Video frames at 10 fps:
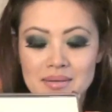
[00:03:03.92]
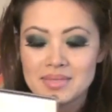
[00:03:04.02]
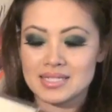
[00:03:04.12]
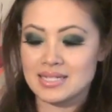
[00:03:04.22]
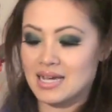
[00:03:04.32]
my
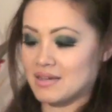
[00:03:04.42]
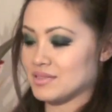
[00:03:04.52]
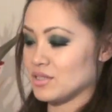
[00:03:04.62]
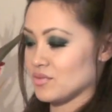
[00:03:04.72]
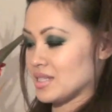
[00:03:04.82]

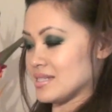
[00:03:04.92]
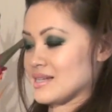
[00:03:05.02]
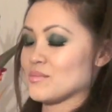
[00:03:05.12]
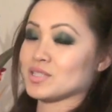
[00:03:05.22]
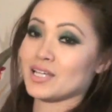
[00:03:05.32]
must-haves, you know, for the
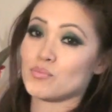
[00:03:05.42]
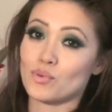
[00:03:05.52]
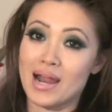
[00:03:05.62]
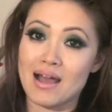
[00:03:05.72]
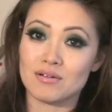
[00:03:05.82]
summers,
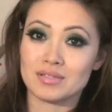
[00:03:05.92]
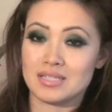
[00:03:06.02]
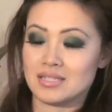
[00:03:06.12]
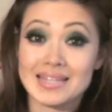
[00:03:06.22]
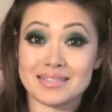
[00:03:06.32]
like
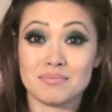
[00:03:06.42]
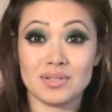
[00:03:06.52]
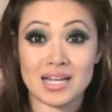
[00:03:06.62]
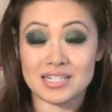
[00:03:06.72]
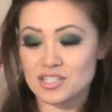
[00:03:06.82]
browns and some
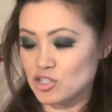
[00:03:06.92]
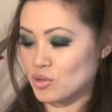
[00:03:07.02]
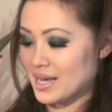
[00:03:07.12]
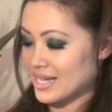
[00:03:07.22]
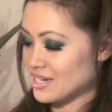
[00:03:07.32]
blush.
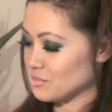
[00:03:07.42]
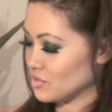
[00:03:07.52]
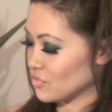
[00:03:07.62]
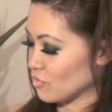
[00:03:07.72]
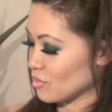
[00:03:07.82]
So I kind of
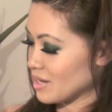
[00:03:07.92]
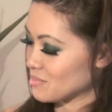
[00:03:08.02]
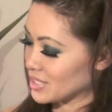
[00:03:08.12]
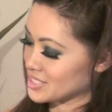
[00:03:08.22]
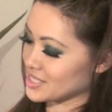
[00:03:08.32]
moved over
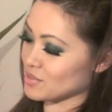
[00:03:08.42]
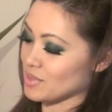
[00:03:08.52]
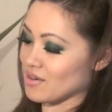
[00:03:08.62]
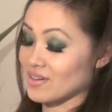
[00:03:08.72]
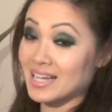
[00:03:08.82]
my blushes
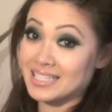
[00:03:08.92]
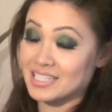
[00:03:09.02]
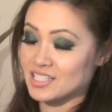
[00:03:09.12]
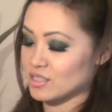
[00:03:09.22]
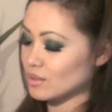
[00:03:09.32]
whenever I
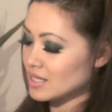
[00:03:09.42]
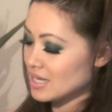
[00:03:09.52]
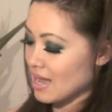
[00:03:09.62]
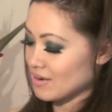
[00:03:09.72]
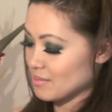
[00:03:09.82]
need to.
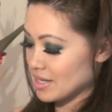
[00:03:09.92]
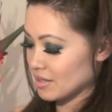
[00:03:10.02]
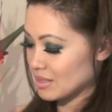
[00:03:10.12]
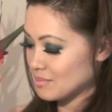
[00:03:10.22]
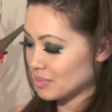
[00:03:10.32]
I've got my
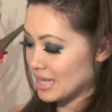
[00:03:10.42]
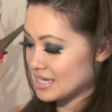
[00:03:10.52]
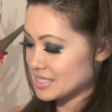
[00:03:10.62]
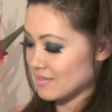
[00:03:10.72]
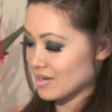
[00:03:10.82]
cream
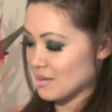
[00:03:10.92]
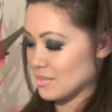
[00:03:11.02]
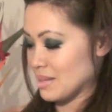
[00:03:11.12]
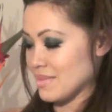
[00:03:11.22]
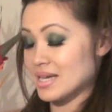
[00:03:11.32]
blush, I've got
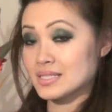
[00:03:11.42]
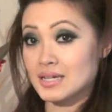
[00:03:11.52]
my MAC